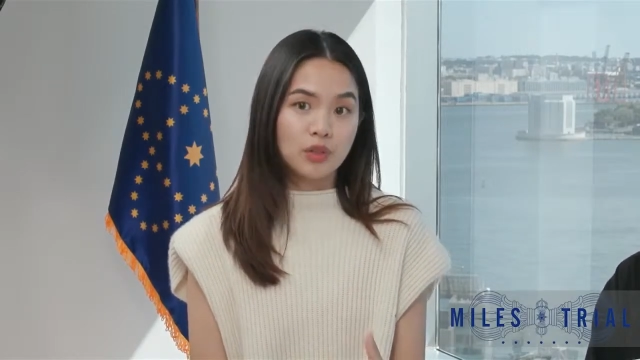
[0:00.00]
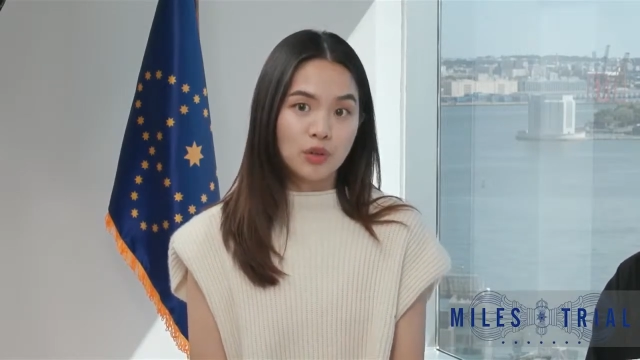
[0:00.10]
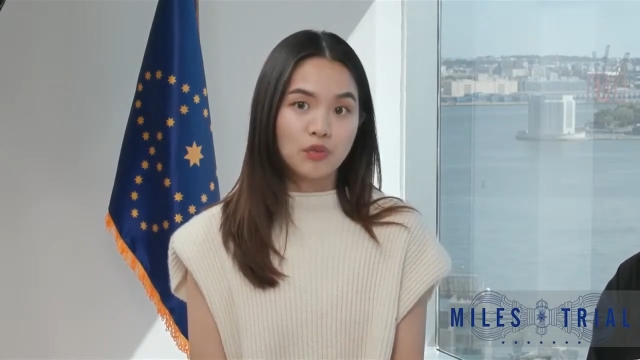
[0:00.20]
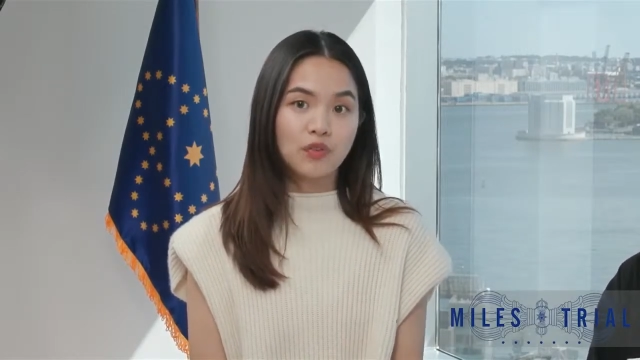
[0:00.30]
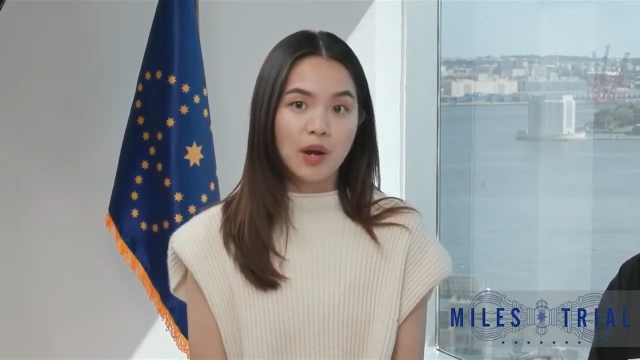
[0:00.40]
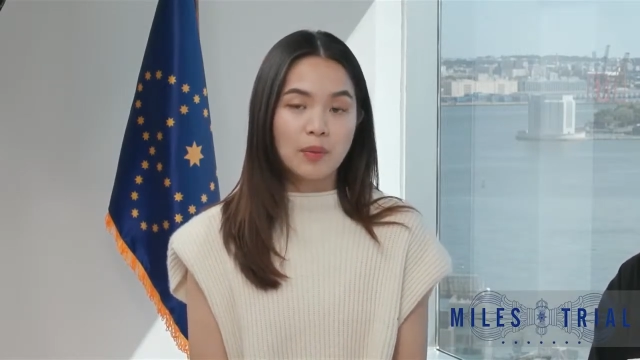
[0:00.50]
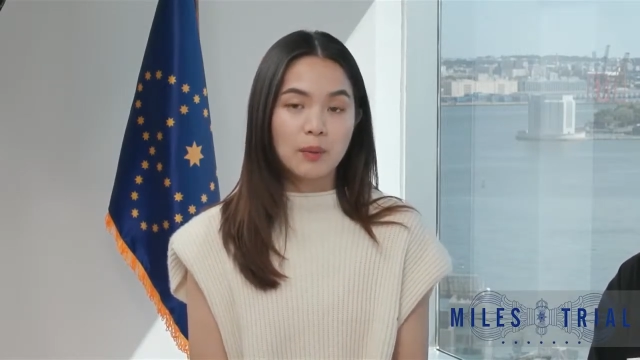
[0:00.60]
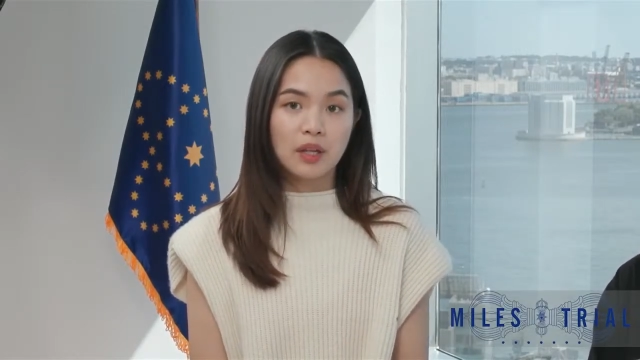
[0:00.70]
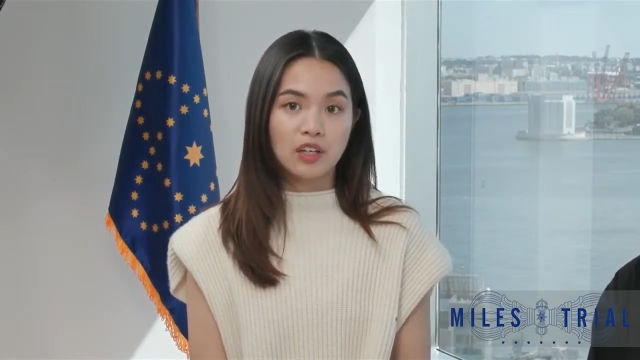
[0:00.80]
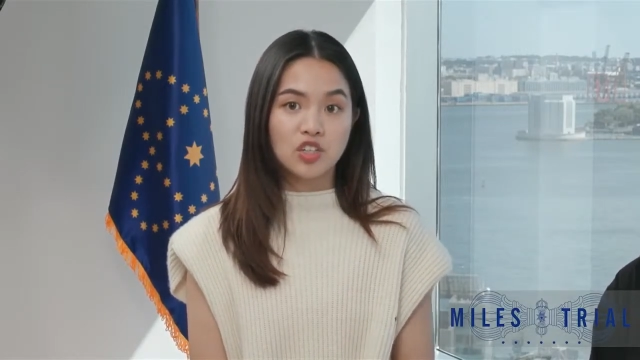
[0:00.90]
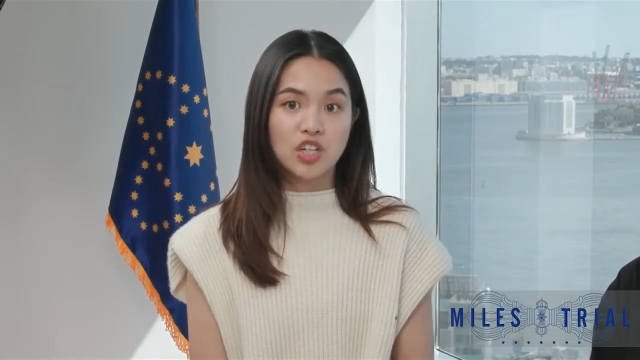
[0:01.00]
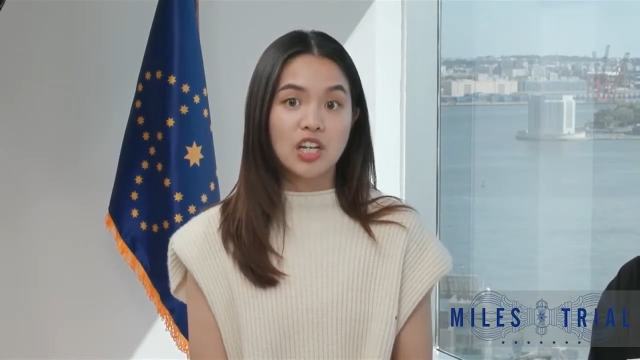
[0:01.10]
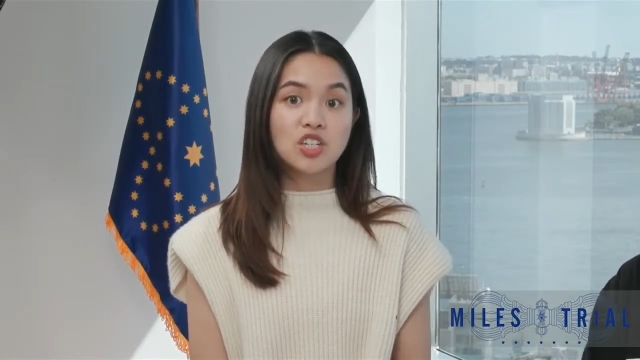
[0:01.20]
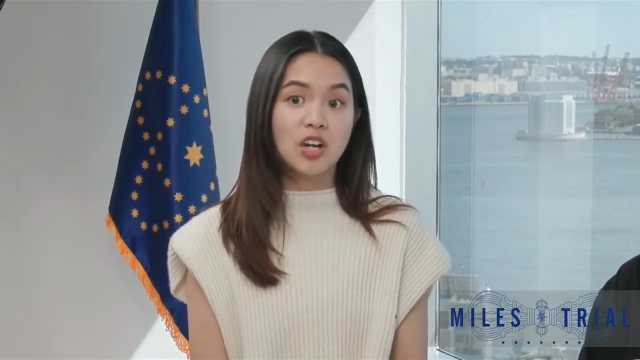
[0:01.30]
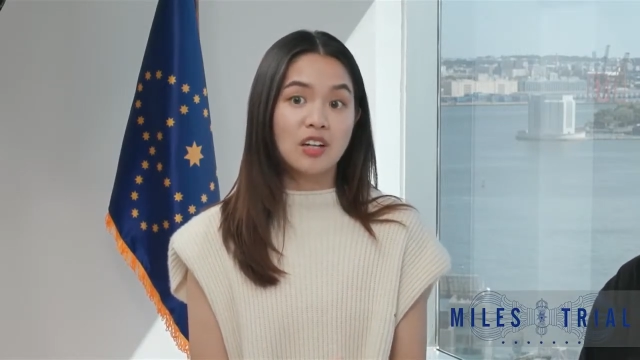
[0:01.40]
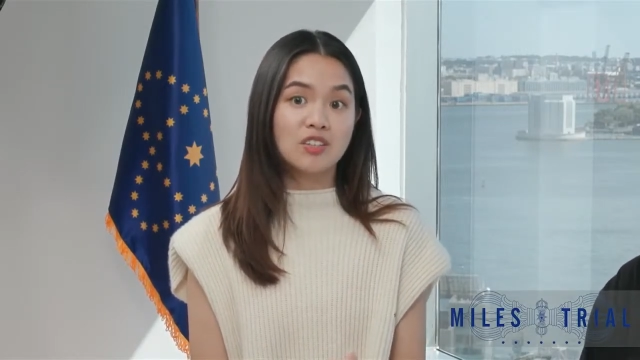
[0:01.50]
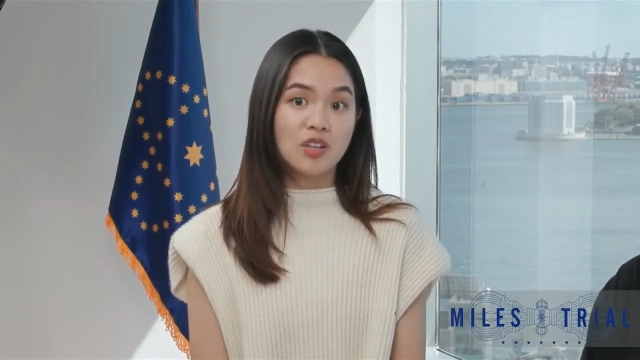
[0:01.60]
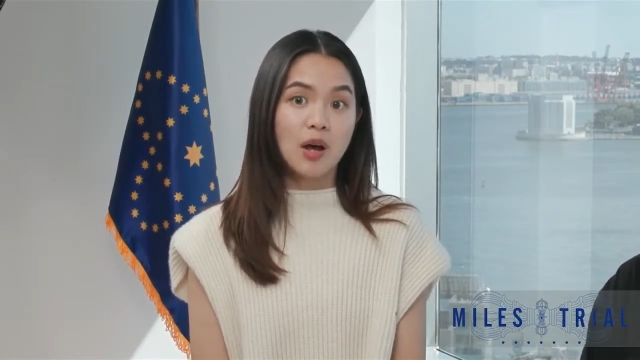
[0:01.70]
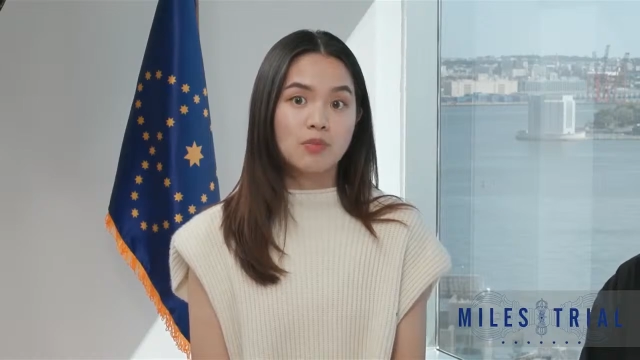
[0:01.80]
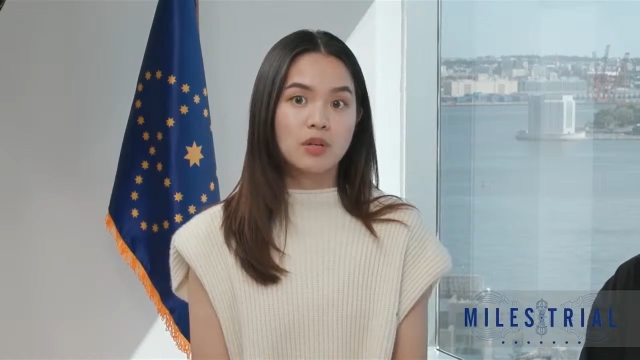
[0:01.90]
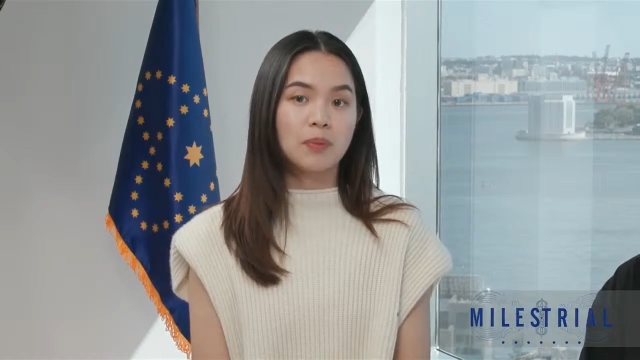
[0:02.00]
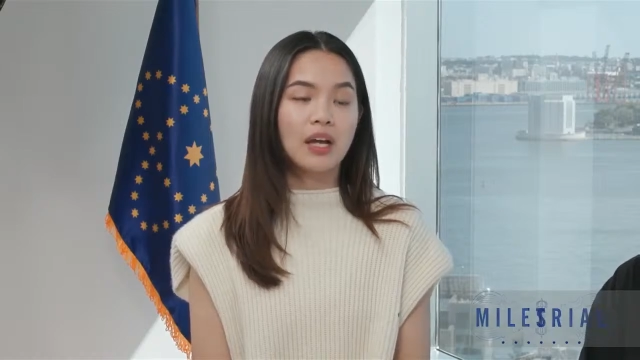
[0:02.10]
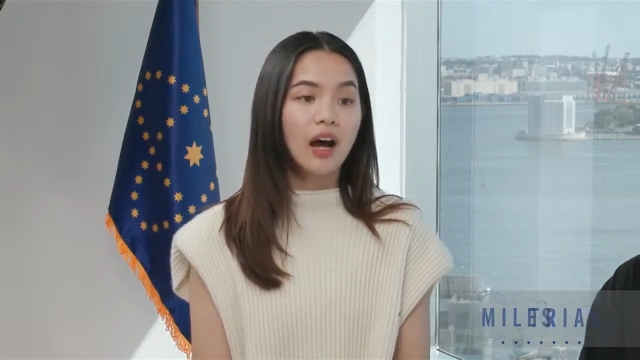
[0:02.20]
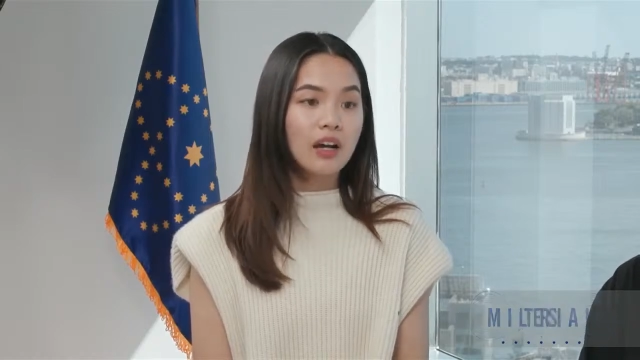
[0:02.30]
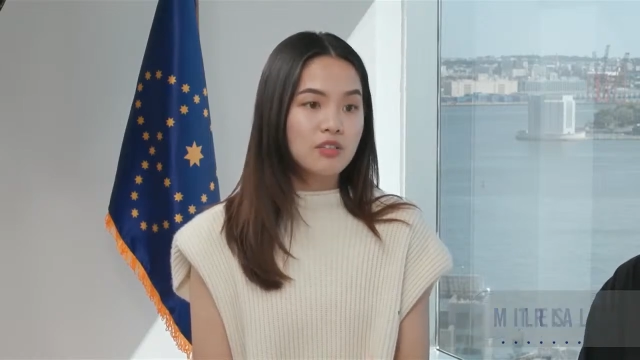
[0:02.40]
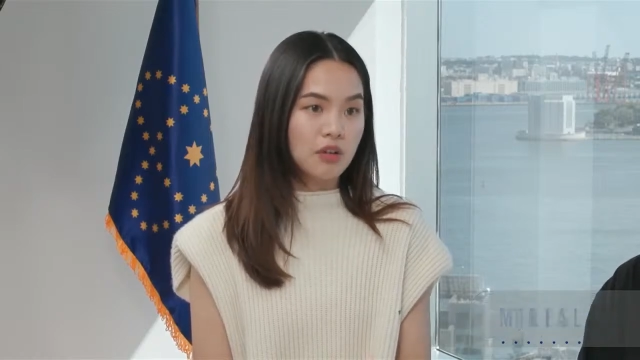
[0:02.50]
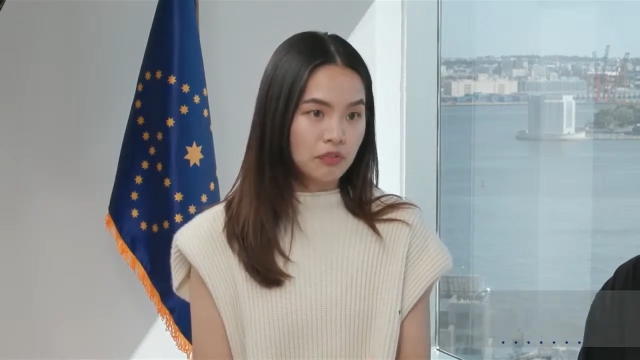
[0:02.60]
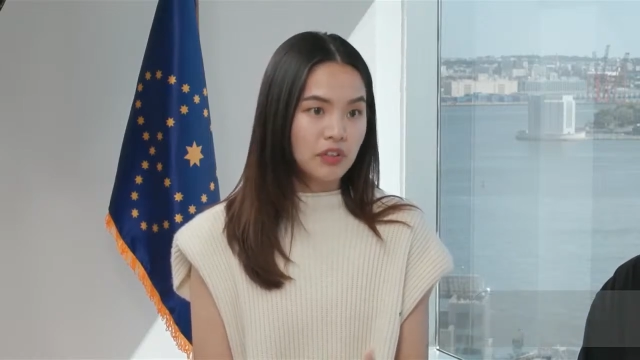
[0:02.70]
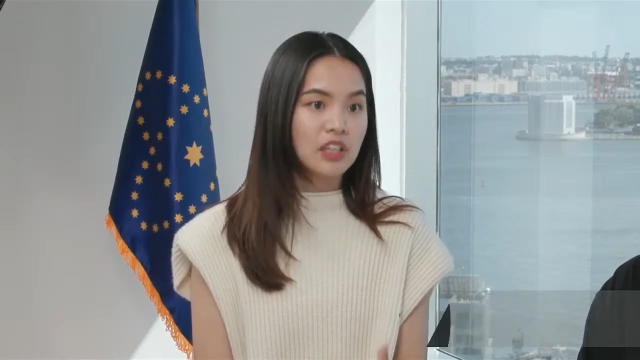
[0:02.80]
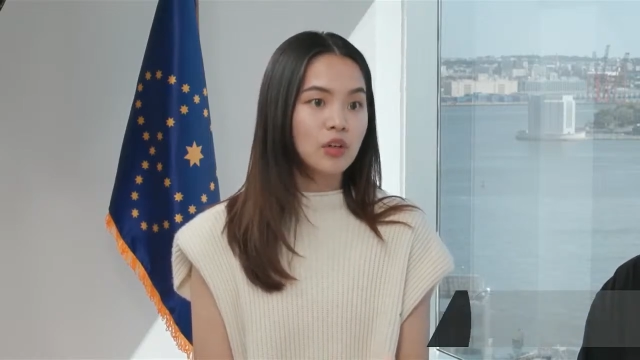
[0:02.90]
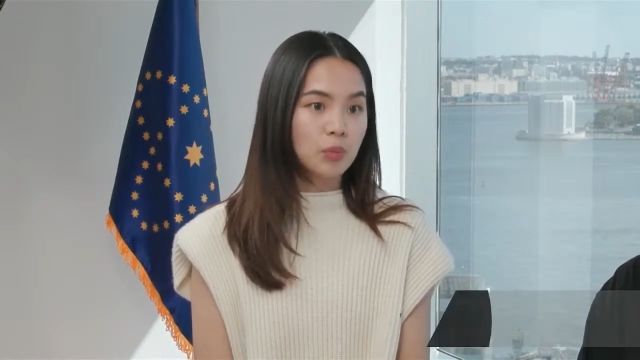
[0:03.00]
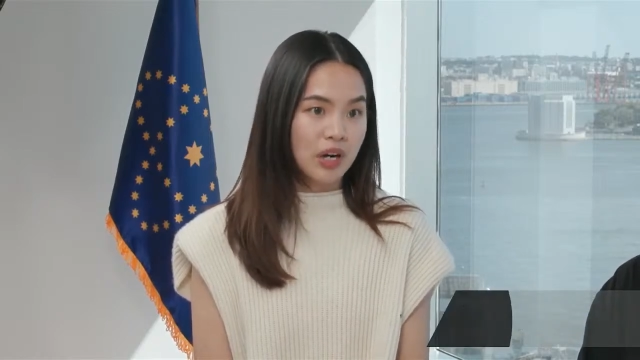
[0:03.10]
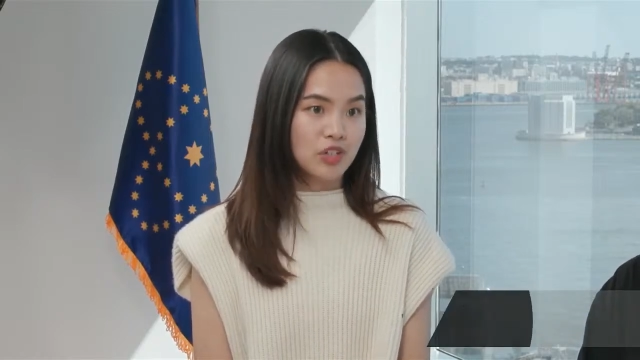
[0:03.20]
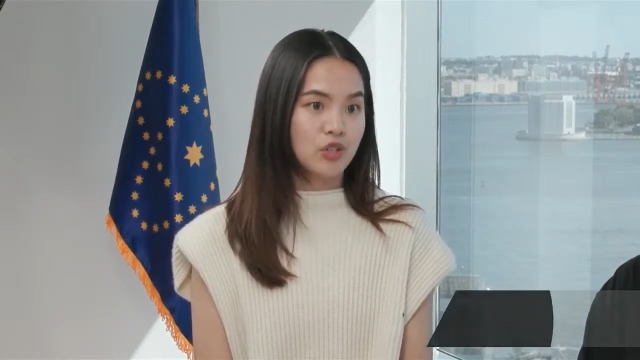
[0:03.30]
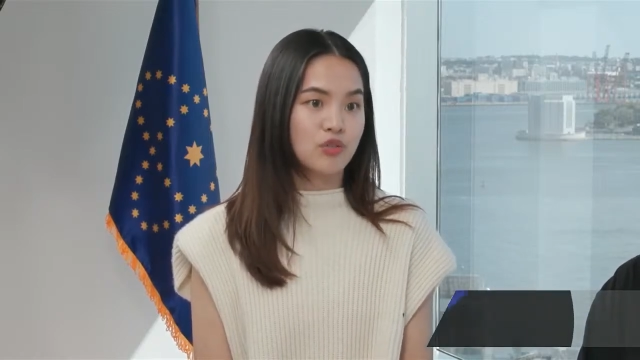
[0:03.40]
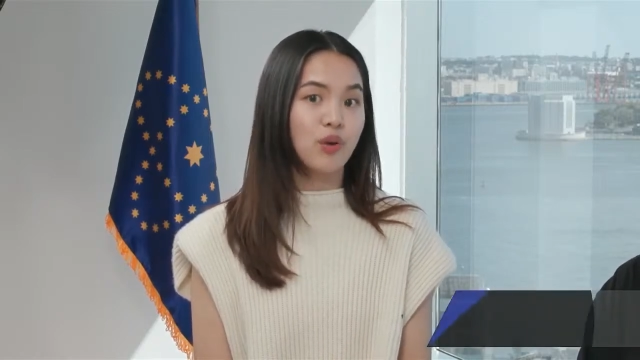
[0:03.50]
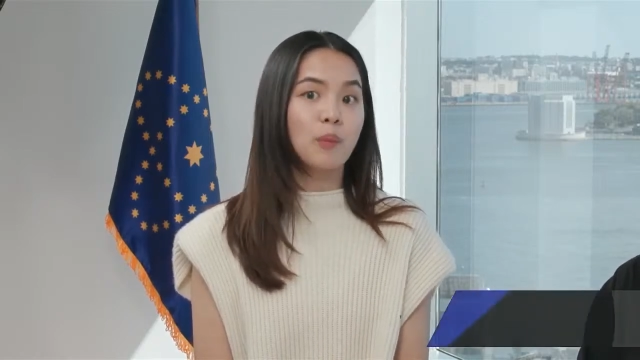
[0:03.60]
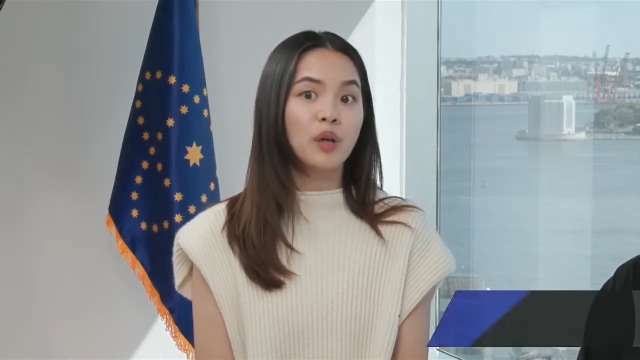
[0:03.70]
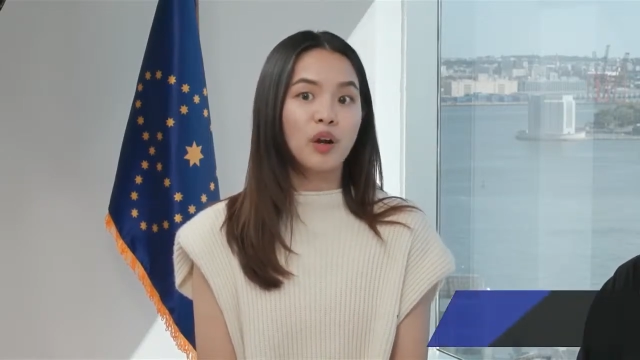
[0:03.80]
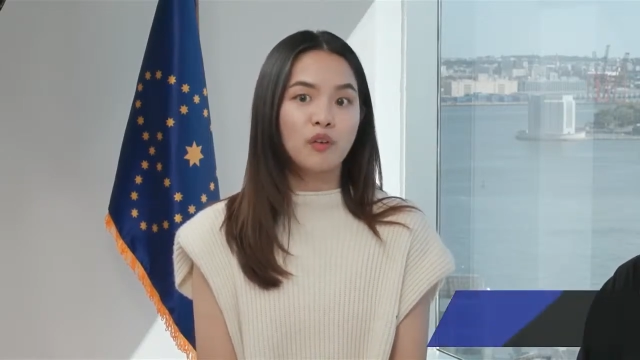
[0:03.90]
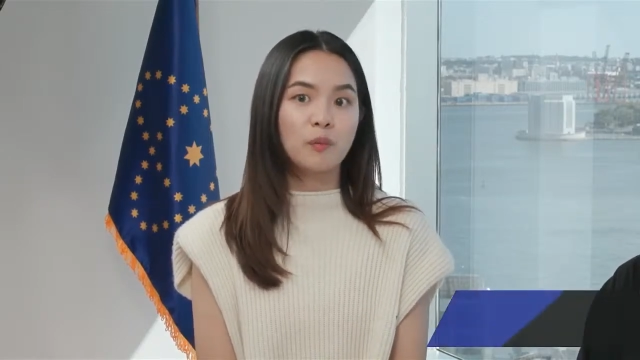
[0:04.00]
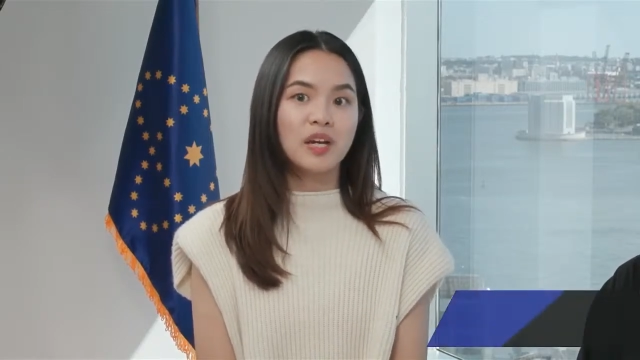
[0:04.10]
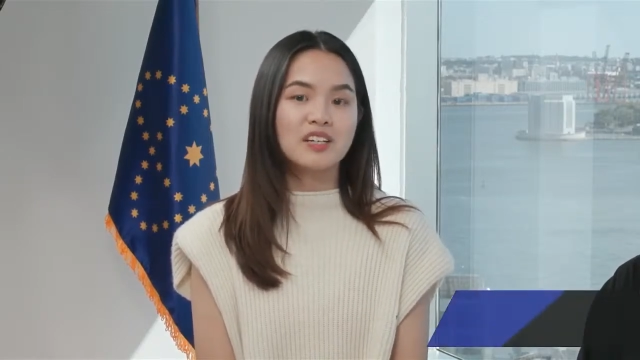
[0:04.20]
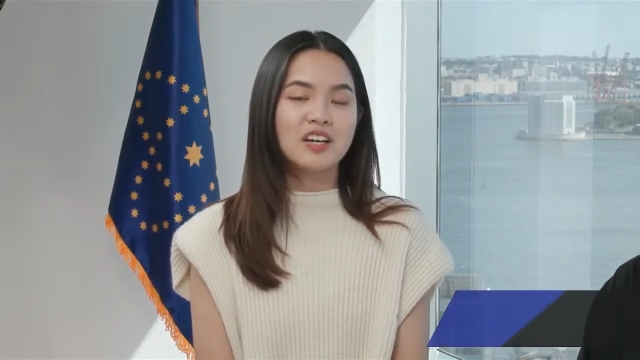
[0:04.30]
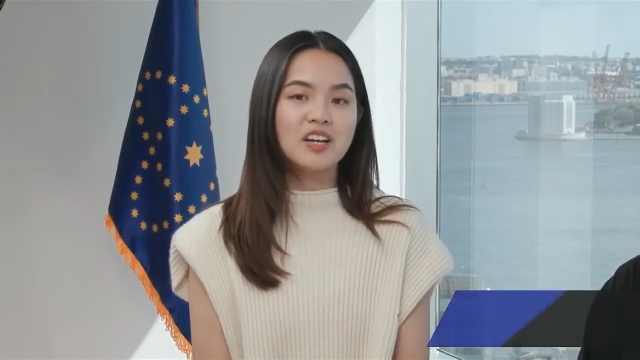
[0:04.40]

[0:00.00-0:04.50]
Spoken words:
from Himalaya Exchange got stopped because of legal pressures from the government.